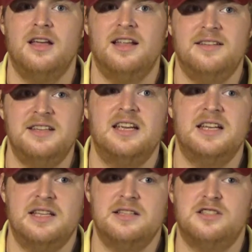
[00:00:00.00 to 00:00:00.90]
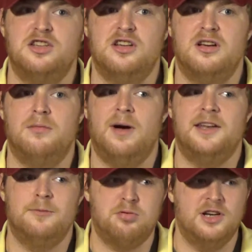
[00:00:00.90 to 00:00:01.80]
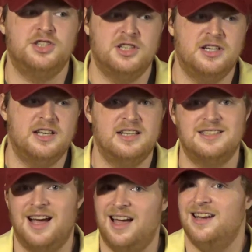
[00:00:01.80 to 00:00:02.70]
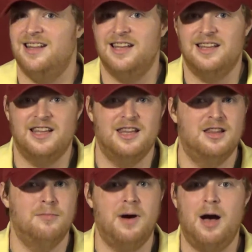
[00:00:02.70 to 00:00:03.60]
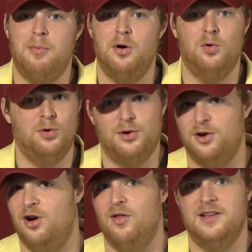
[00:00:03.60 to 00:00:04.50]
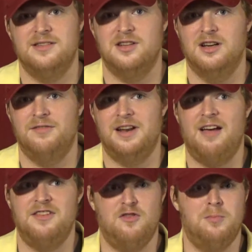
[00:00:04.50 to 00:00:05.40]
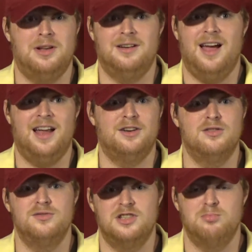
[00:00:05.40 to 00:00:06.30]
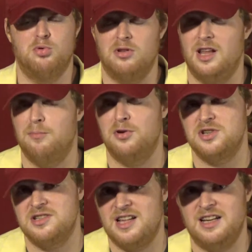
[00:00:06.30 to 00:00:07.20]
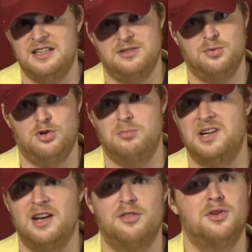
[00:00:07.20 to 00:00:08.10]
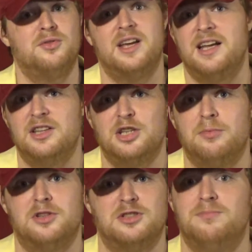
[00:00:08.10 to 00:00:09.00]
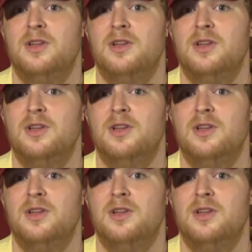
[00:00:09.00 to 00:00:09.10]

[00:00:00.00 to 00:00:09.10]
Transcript: digging into my depression and anxiety and the bipolar and all that stuff. And I've even been diagnosed as borderline personality disorder, but I don't throw that out there because